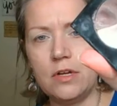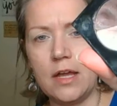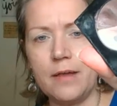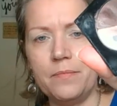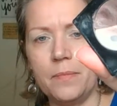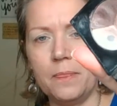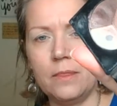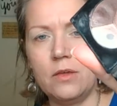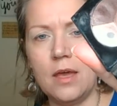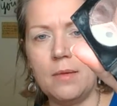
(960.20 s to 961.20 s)
day.
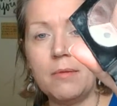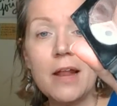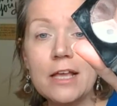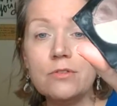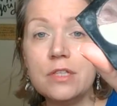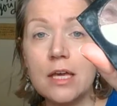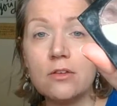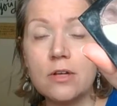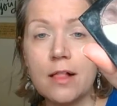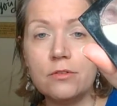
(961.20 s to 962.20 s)
Okay, but I use the
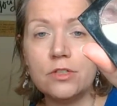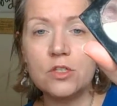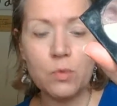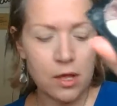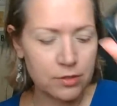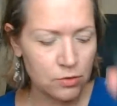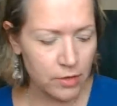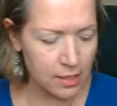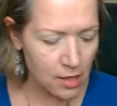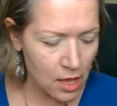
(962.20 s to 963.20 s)
other colors as well. So
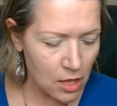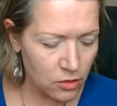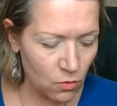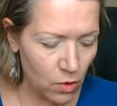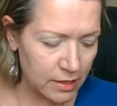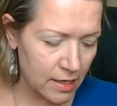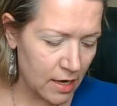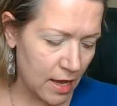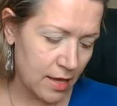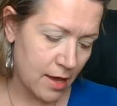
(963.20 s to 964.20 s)
like the one that
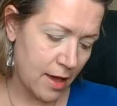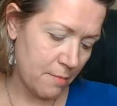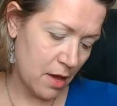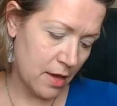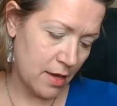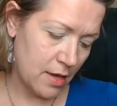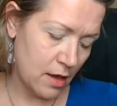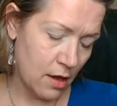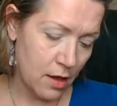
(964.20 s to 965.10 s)
I got my